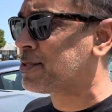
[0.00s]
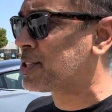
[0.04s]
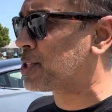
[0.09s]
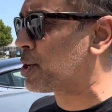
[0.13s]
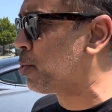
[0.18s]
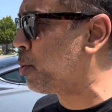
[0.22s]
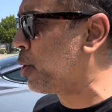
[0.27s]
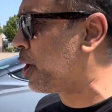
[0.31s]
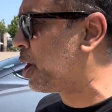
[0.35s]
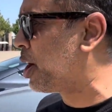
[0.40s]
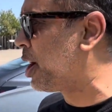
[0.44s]
So
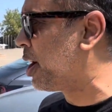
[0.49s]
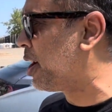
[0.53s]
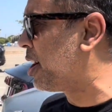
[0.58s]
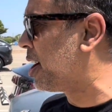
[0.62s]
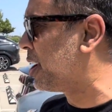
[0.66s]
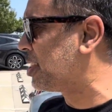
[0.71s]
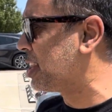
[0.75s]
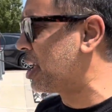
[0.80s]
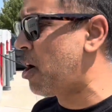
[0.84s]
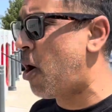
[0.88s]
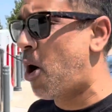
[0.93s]
we're here
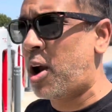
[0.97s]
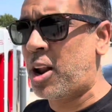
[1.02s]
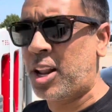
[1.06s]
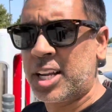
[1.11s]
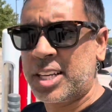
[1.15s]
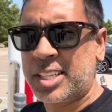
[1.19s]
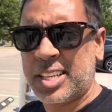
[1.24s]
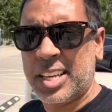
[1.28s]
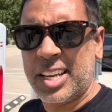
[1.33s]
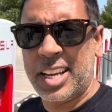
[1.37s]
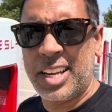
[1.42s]
at the
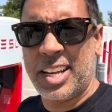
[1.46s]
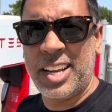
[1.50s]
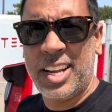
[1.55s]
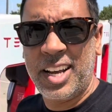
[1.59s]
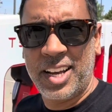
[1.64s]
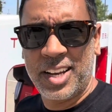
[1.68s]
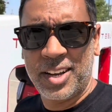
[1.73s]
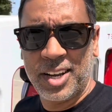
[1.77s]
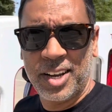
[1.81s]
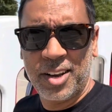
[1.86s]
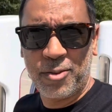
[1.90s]
Arlington
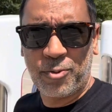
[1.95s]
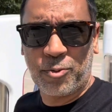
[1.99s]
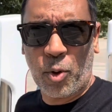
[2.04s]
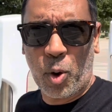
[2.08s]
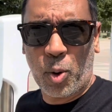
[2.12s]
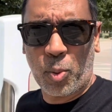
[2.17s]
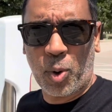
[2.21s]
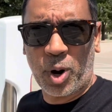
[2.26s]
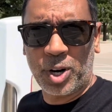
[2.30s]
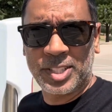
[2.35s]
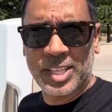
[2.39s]

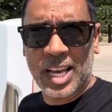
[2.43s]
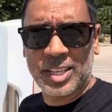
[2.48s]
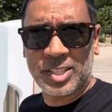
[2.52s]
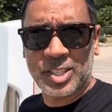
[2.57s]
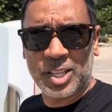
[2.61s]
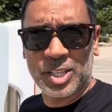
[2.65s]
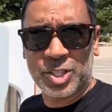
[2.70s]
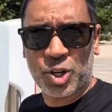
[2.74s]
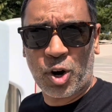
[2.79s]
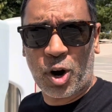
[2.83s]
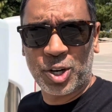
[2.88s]
Fort Worth
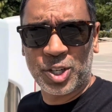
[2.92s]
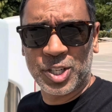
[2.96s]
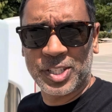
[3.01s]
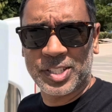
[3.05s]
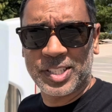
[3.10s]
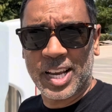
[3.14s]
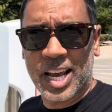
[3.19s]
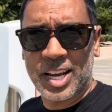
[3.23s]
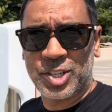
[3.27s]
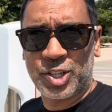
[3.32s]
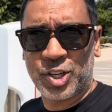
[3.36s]
Tesla charging
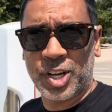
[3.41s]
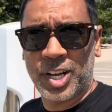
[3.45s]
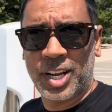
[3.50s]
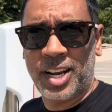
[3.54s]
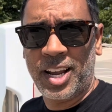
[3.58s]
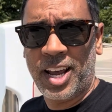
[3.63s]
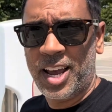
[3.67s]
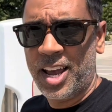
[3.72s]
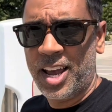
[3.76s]
station,